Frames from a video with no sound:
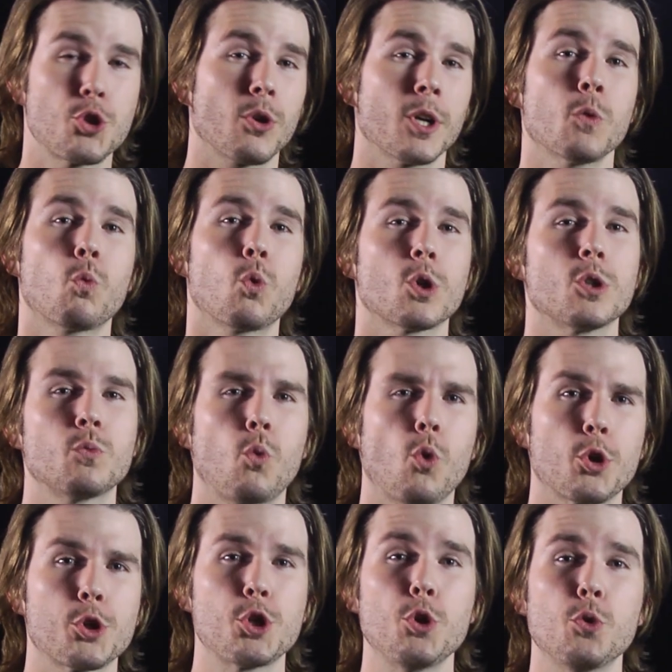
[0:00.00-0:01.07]
During World
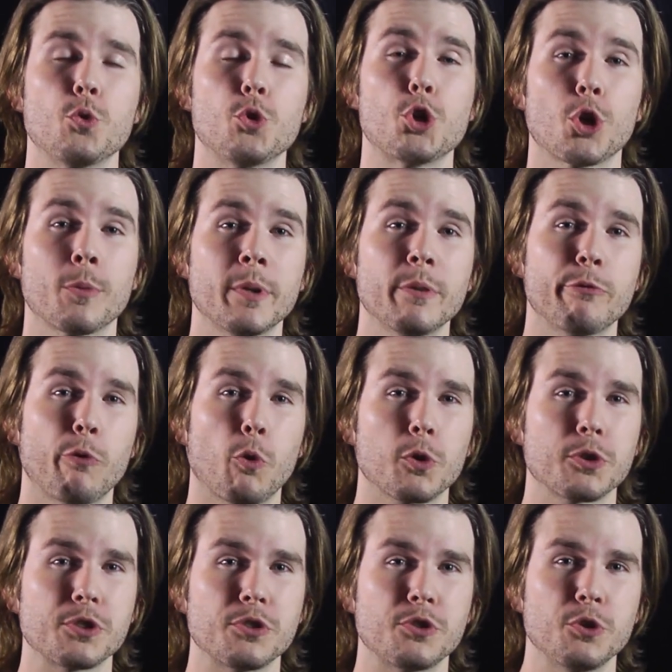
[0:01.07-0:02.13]
War II, German
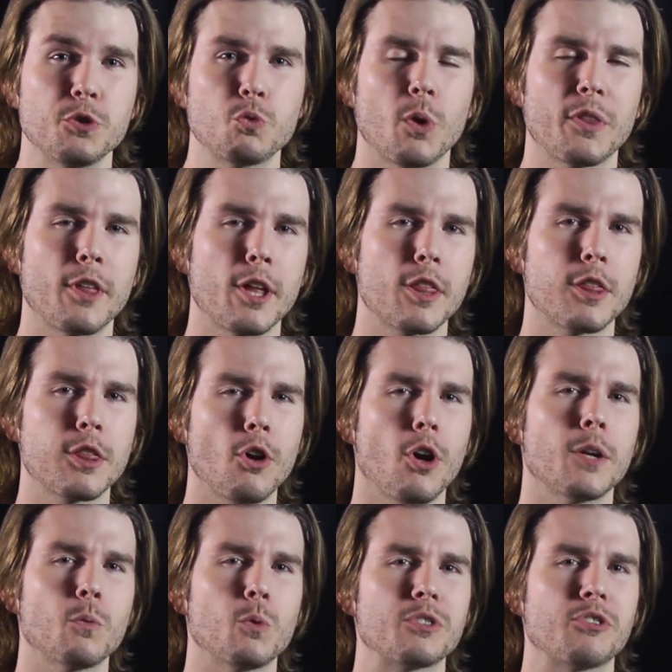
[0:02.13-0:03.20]
forces used what they
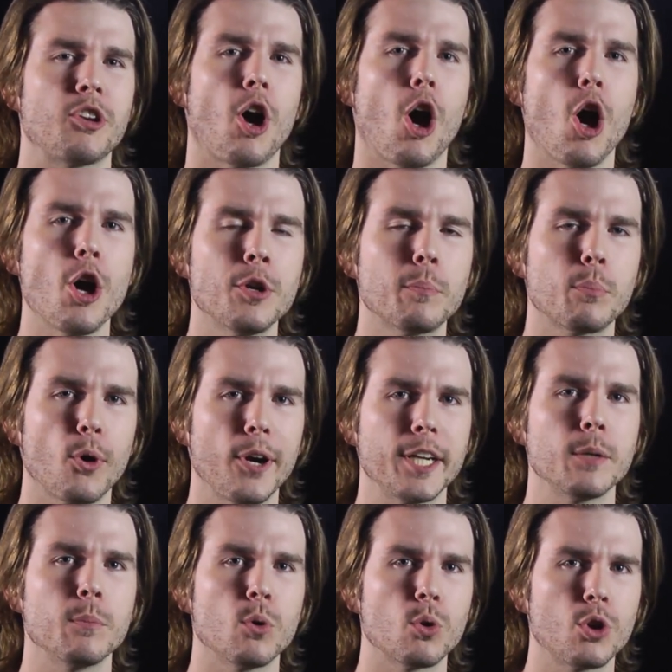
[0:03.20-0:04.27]
thought was an
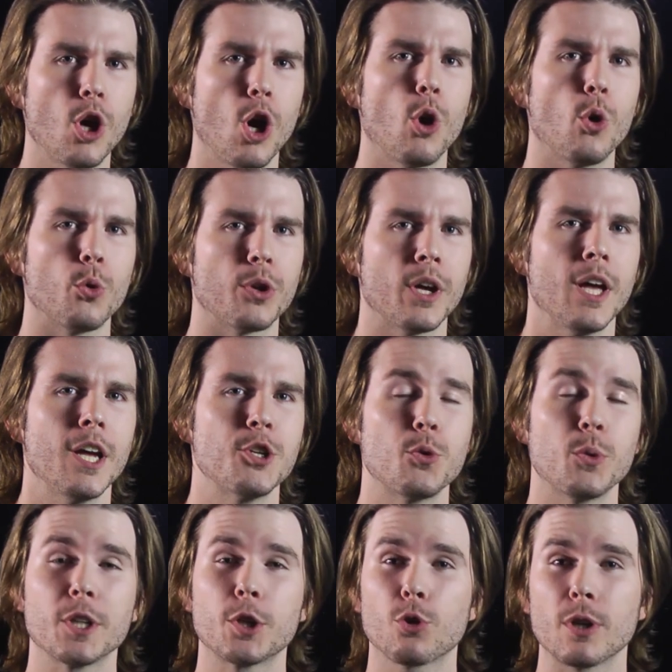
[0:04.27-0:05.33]
unbreakable code
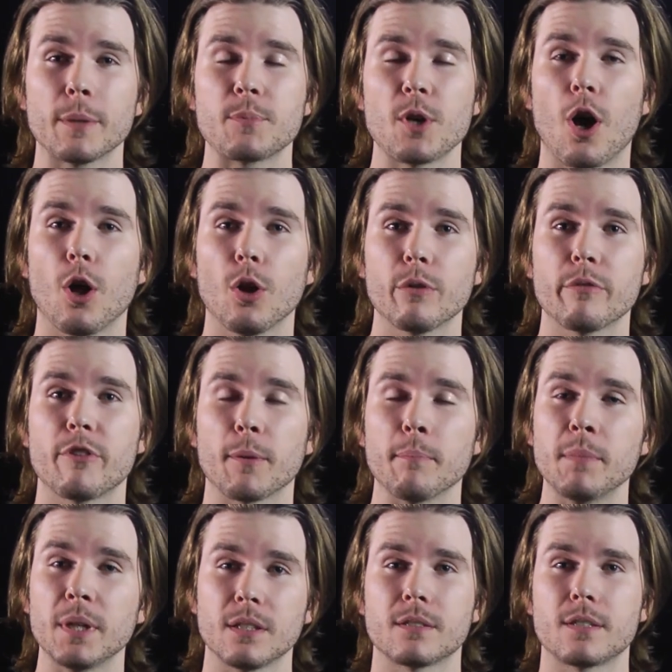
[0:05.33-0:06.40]
to encrypt all of their
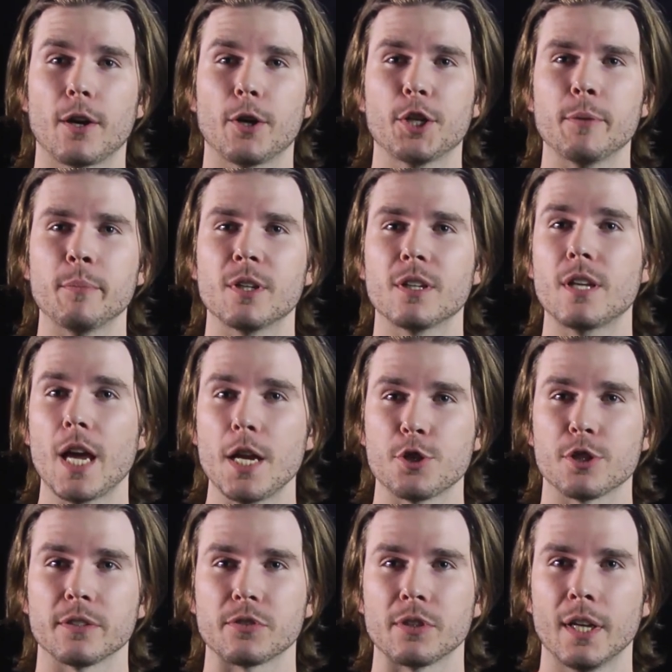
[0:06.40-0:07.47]
military
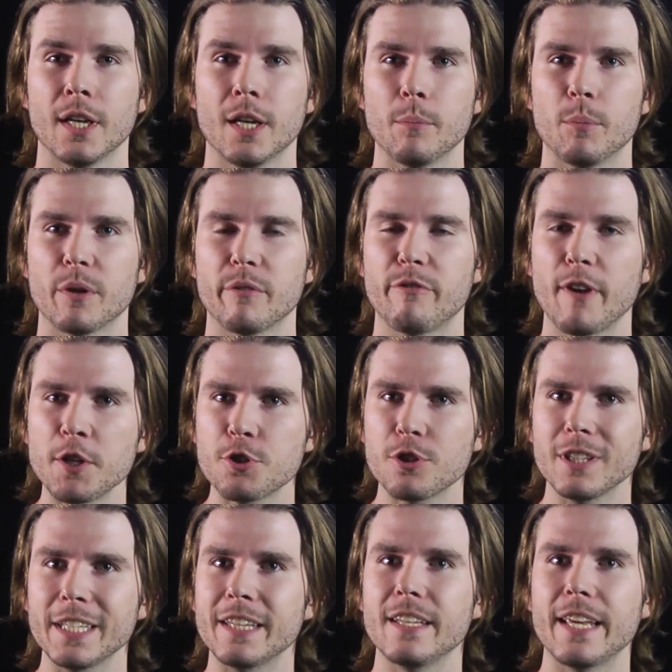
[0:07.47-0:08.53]
communications, but
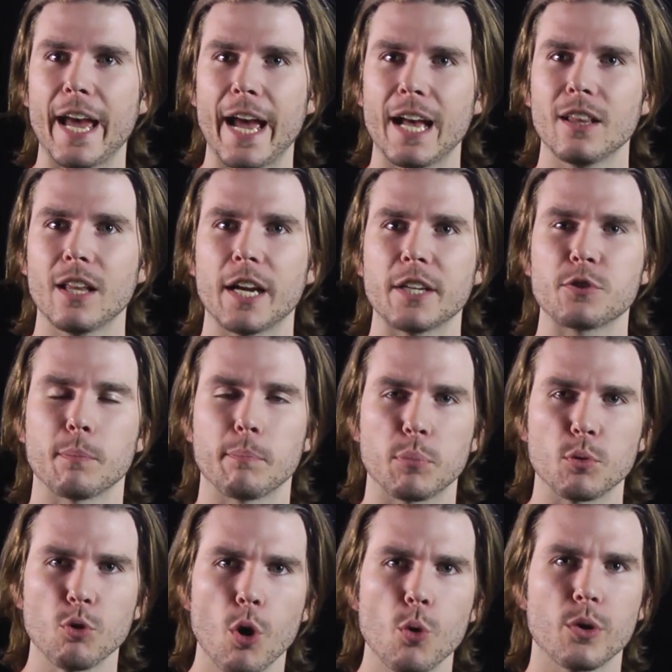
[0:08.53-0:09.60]
eventually the Allies
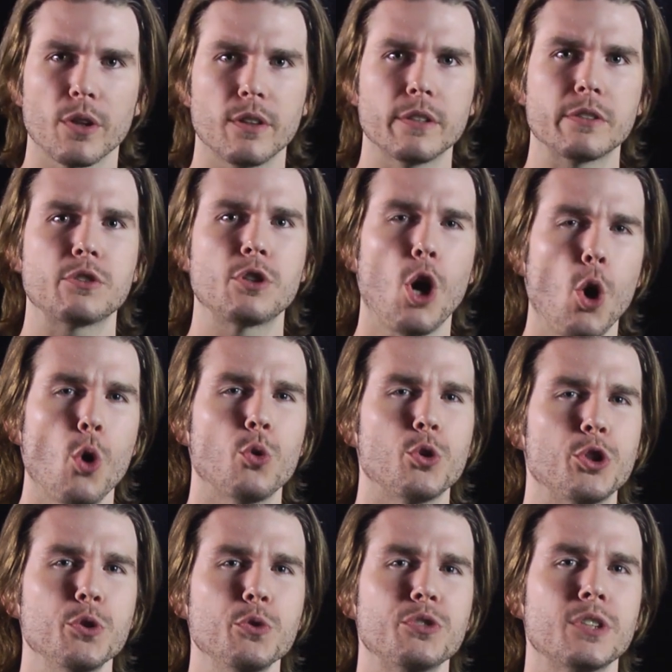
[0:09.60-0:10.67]
broke this code
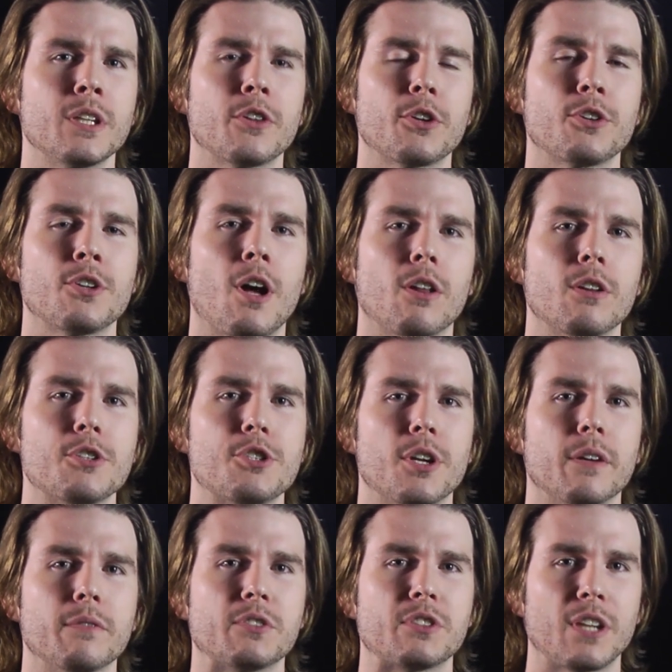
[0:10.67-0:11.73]
using their knowledge
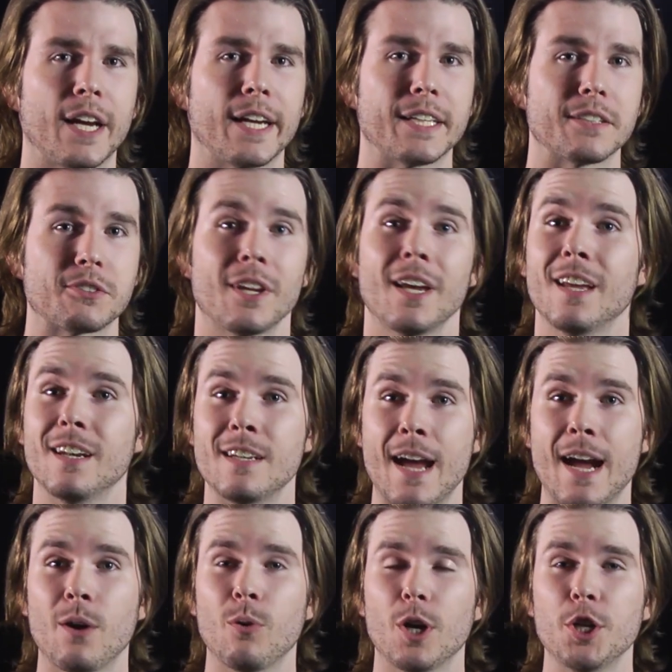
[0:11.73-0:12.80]
of science.
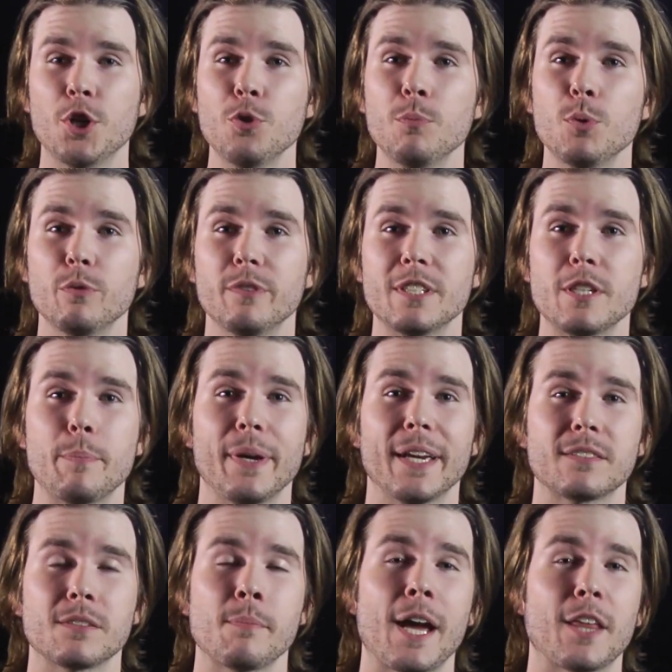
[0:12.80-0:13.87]
Now, a new movie
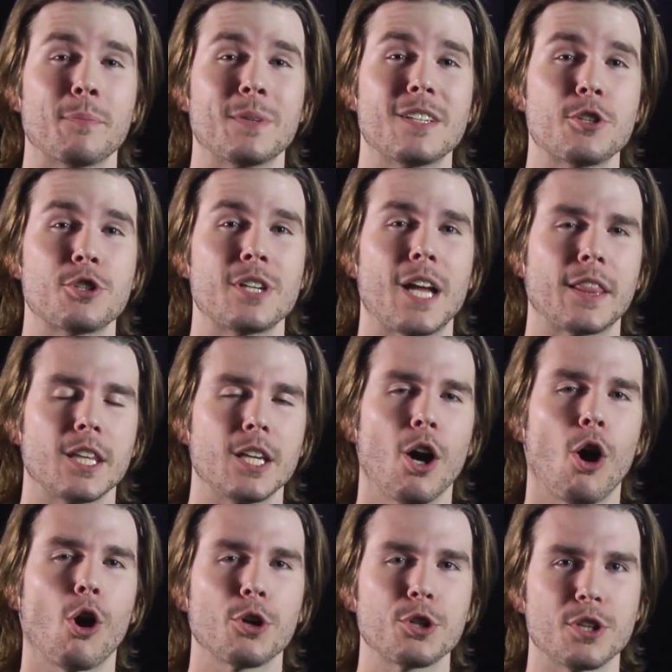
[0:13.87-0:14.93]
depicts a mathematician at the
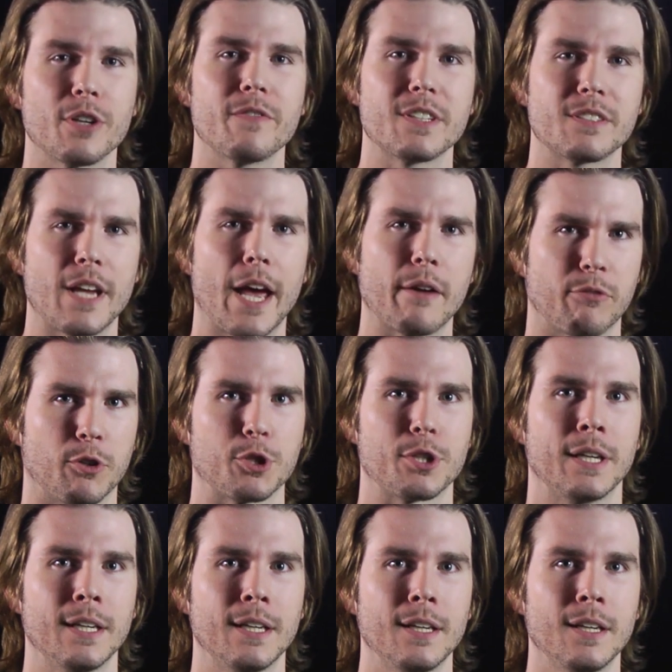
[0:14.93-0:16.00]
heart of this
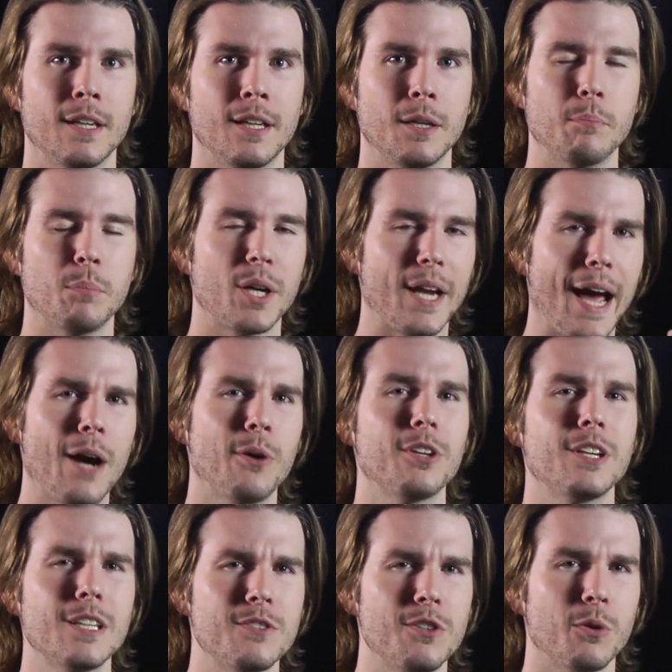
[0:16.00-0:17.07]
effort. But how
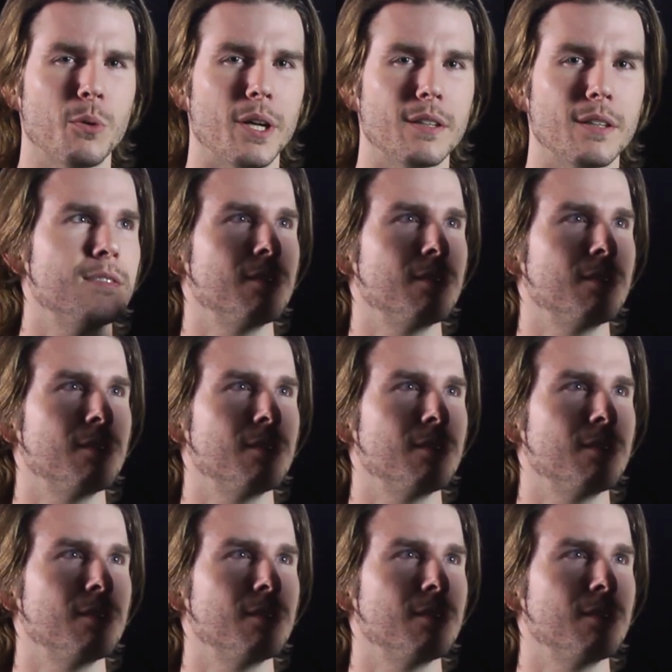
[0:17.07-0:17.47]
did he do it?